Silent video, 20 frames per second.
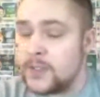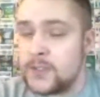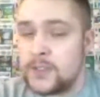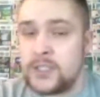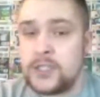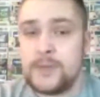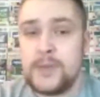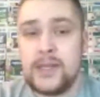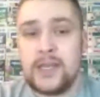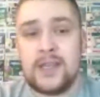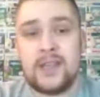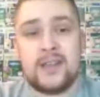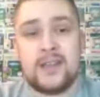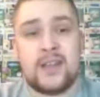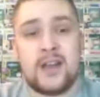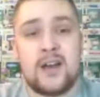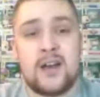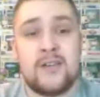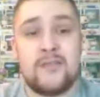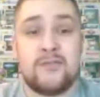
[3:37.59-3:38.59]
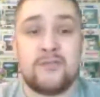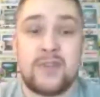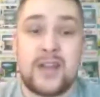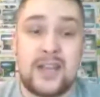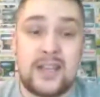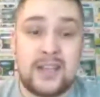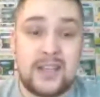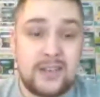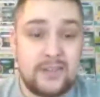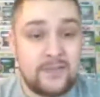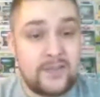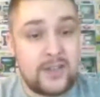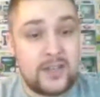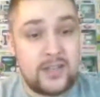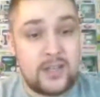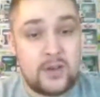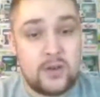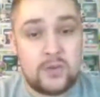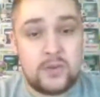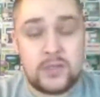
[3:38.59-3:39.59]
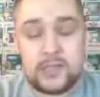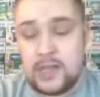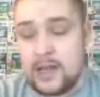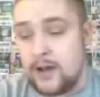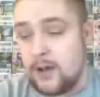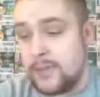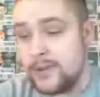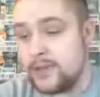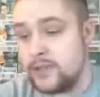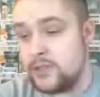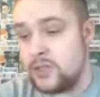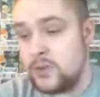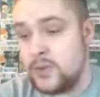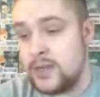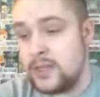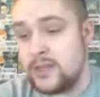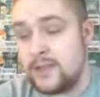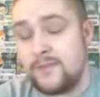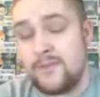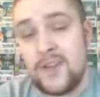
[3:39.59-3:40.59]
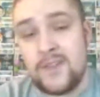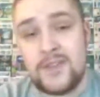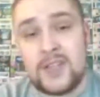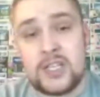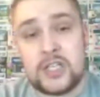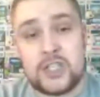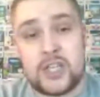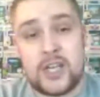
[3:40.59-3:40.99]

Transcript: Also, speaking of ranking videos, I'll be doing the 50